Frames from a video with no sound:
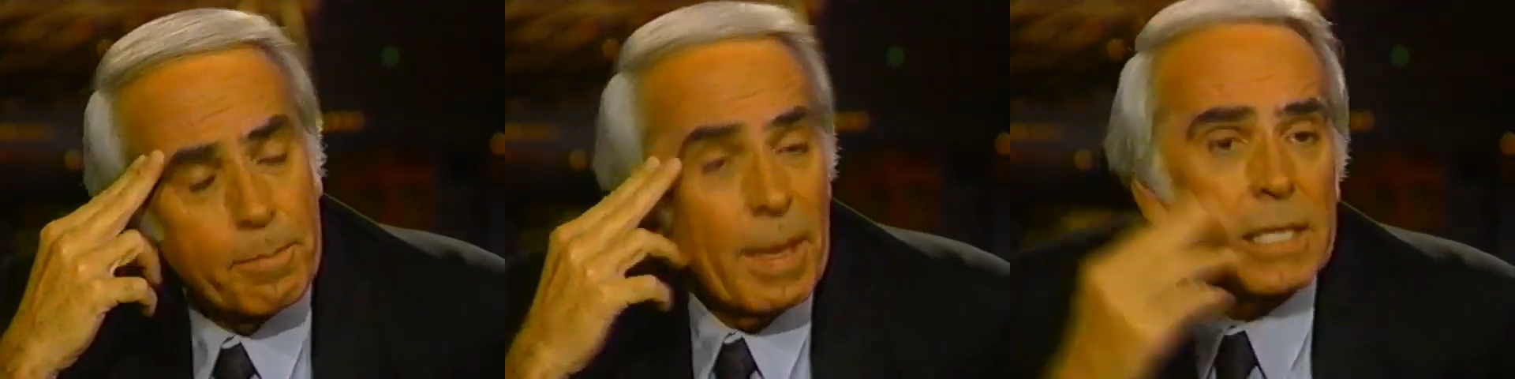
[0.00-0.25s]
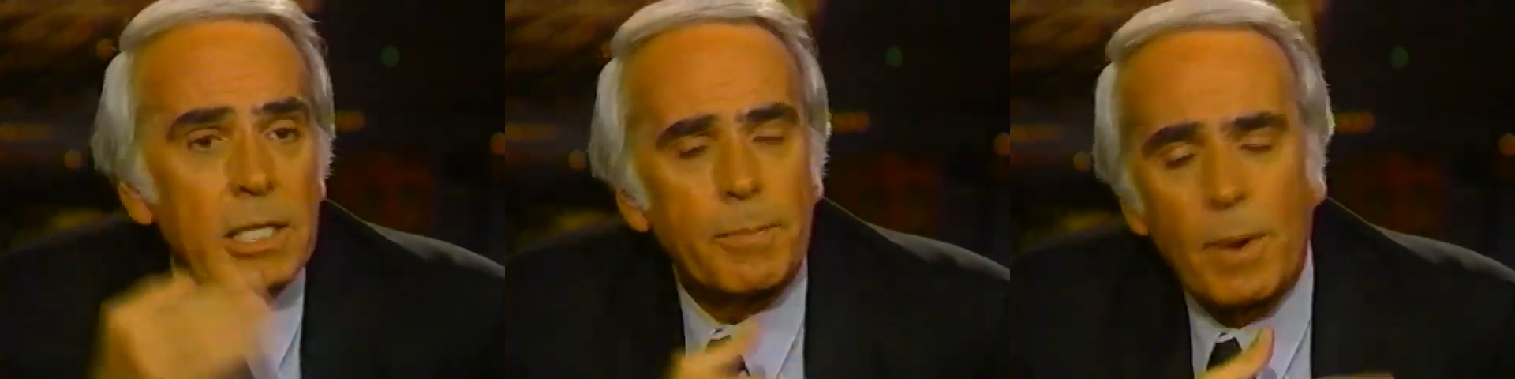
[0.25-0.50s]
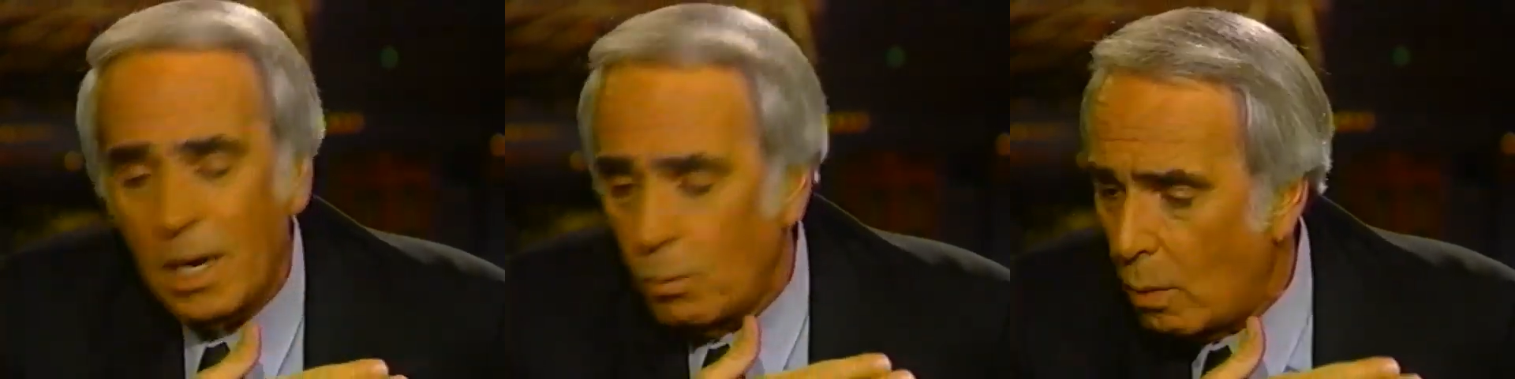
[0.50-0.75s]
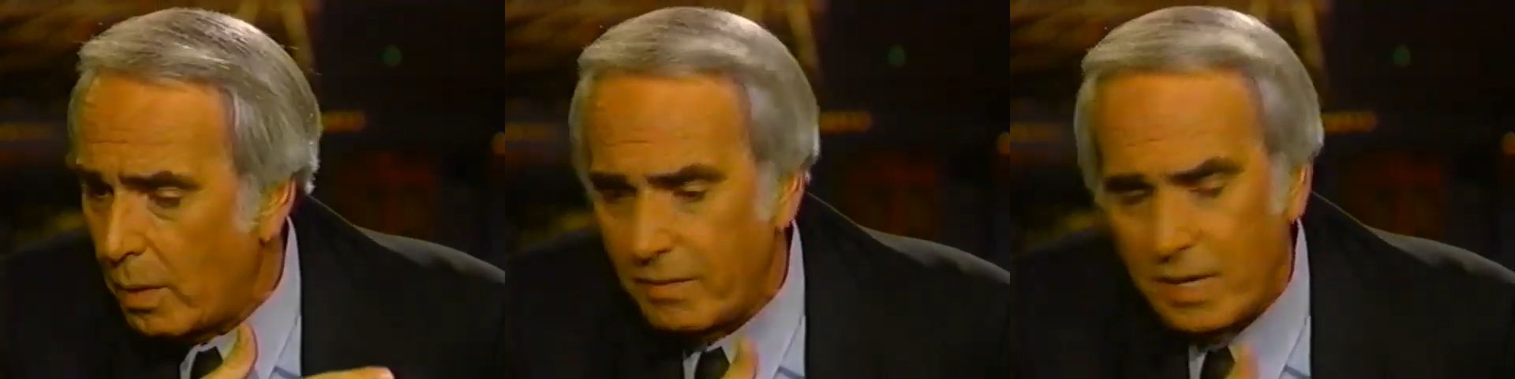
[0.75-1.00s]
based upon
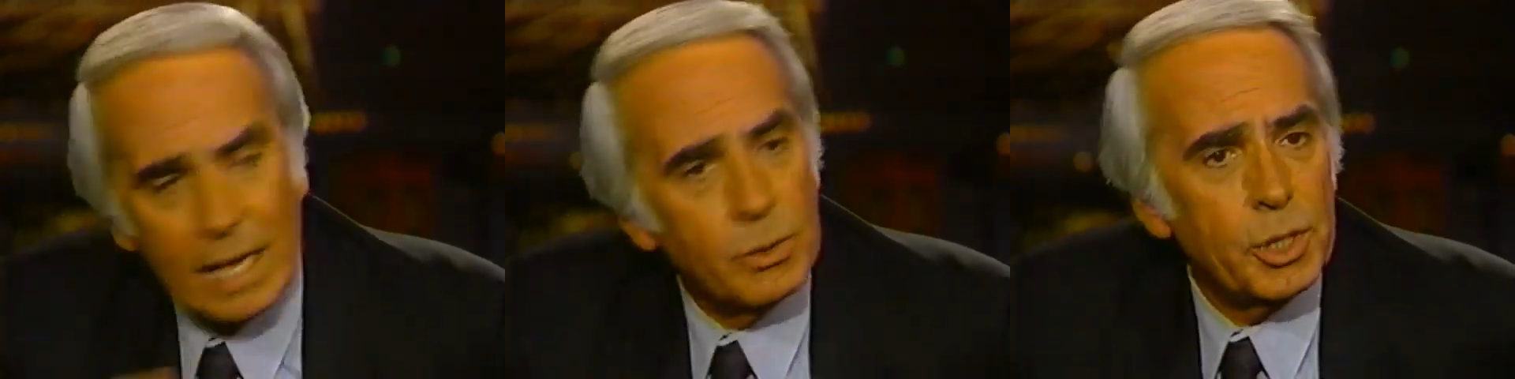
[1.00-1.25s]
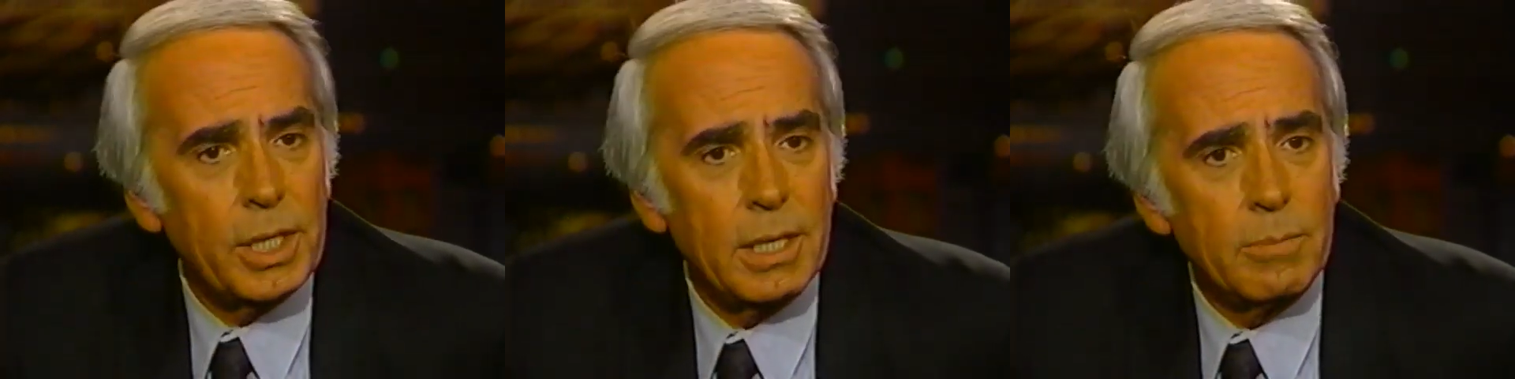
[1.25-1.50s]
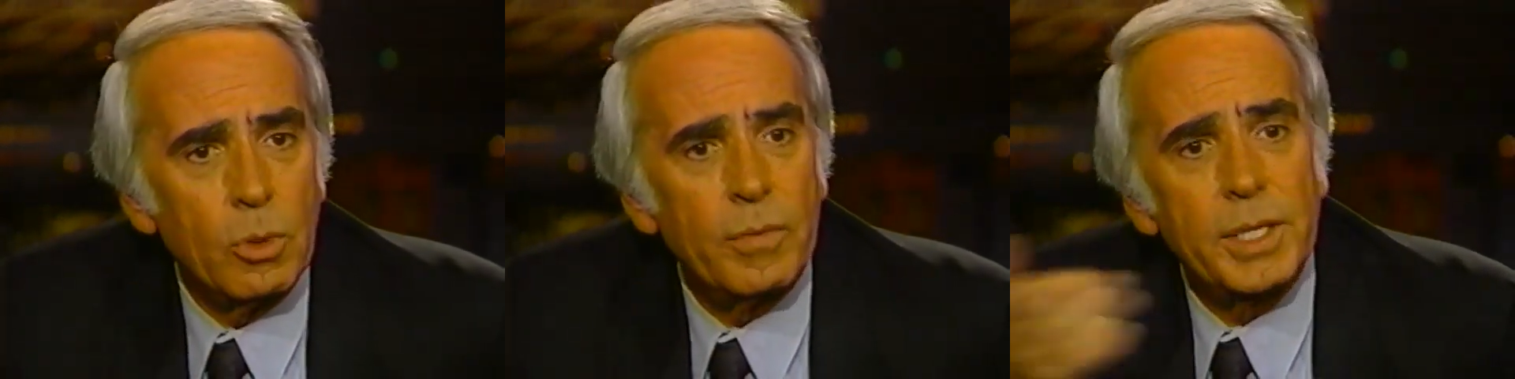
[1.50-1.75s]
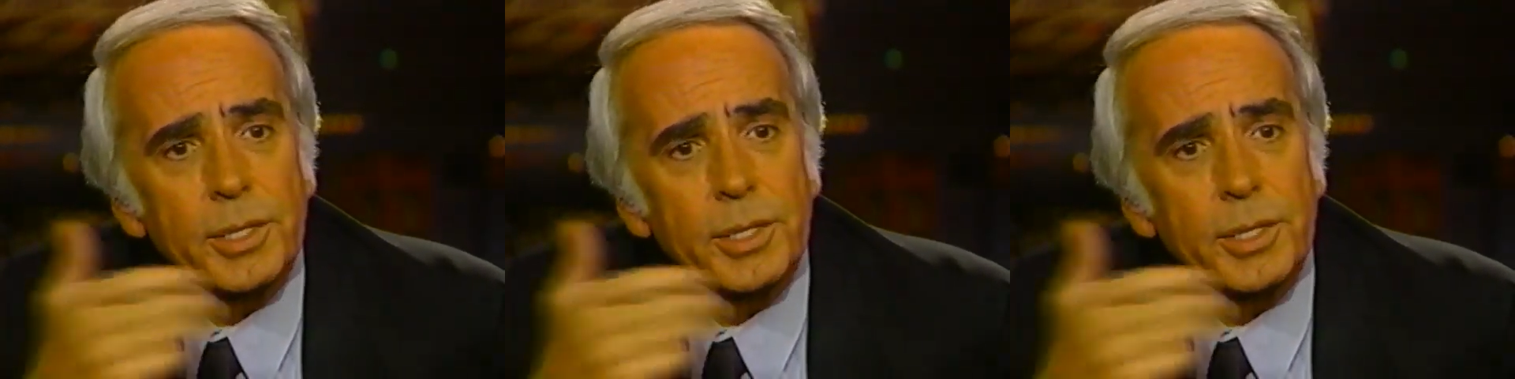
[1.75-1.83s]
what we've now seen in movies?